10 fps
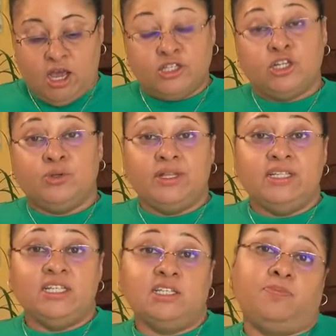So
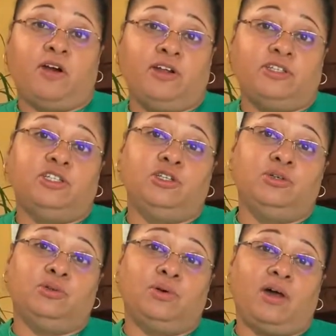this is part
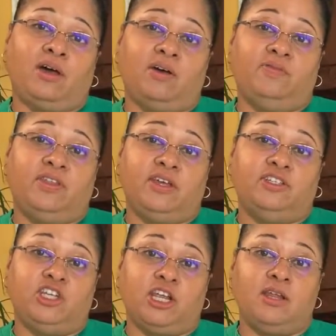2 of the
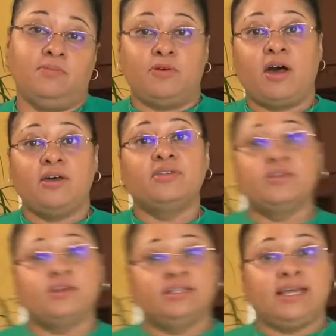chicken broth
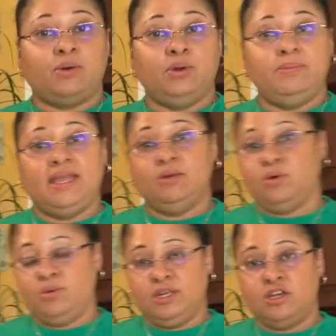that we made
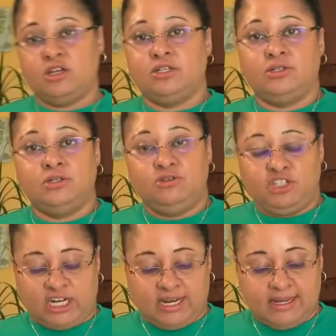where we cooked the 2
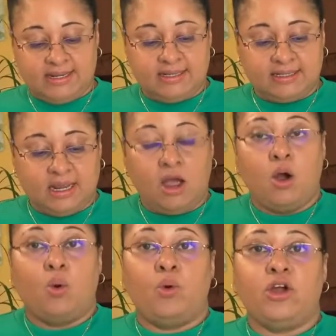chickens.
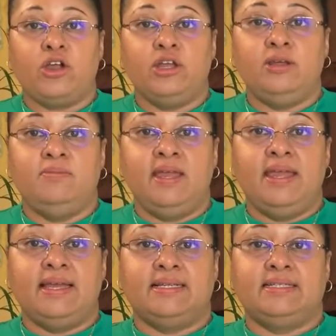We're gonna
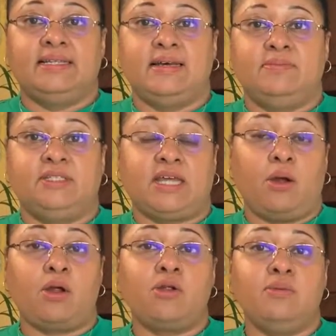make some
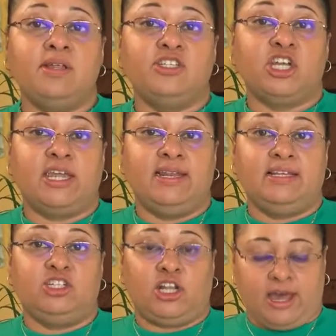sour cream and chicken
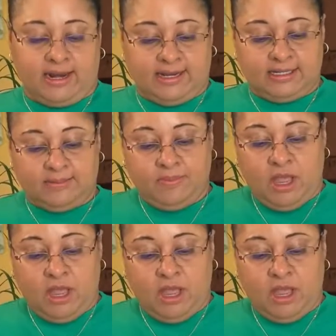enchiladas.